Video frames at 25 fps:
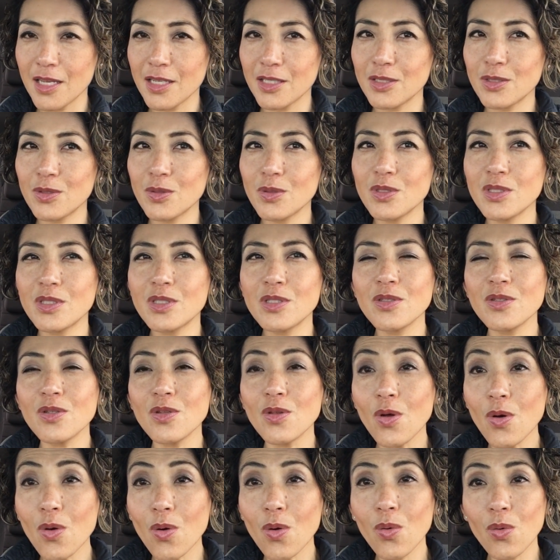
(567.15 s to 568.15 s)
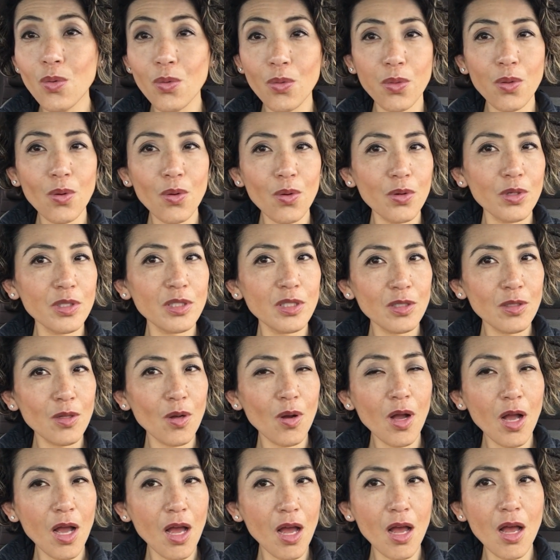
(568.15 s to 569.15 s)
So although it's
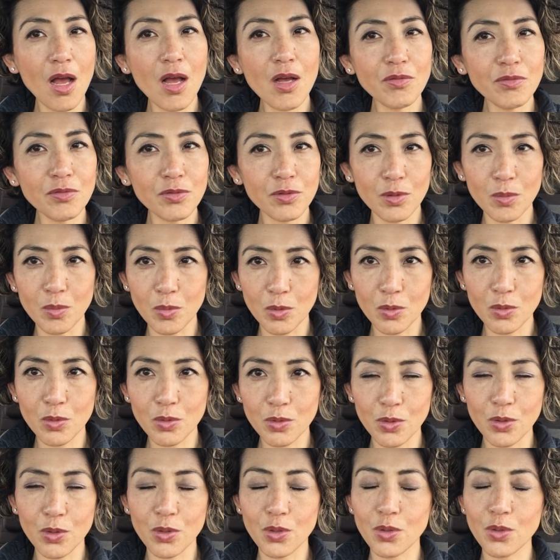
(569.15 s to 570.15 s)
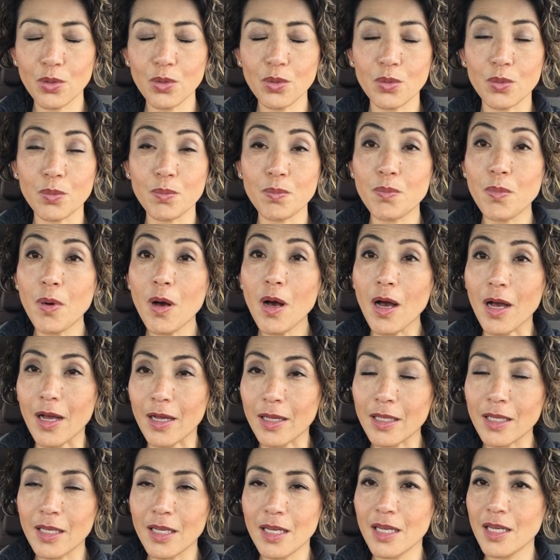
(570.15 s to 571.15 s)
not comfortable to you, but
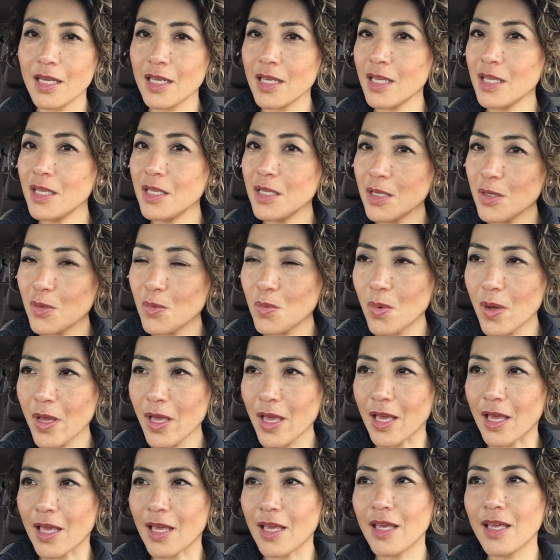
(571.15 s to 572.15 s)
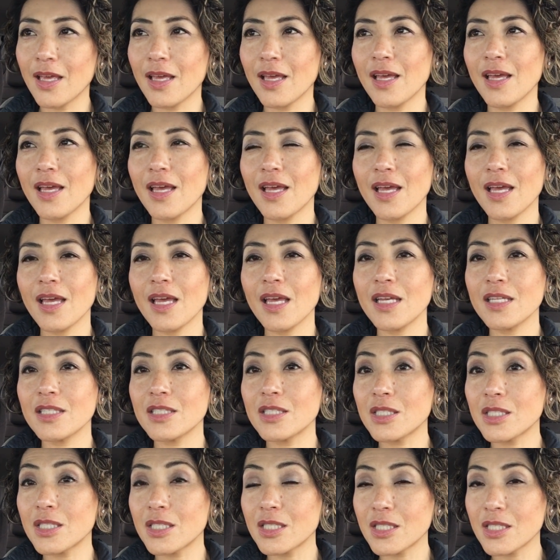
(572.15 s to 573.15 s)
in a way
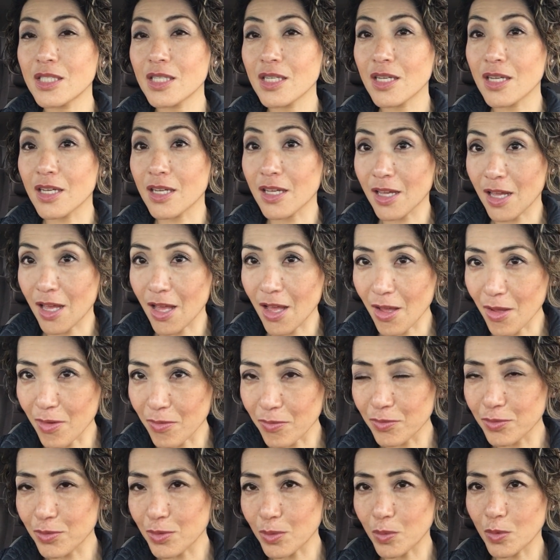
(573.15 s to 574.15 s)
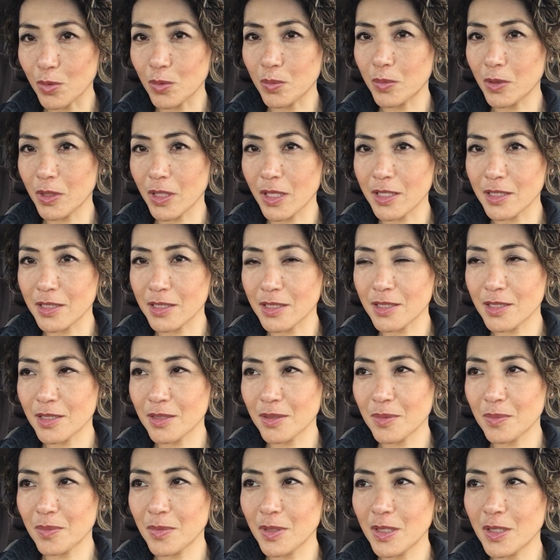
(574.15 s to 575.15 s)
it's a comfortable place,
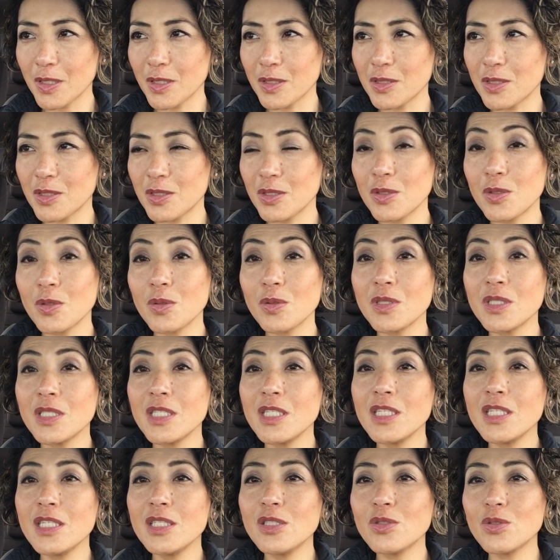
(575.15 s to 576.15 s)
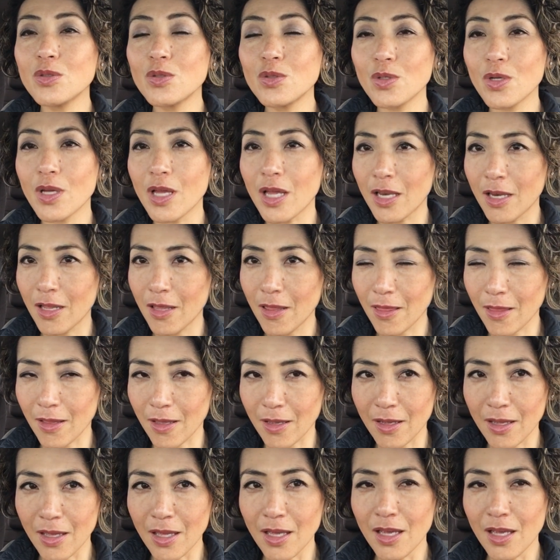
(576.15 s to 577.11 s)
because you don't need to do anything.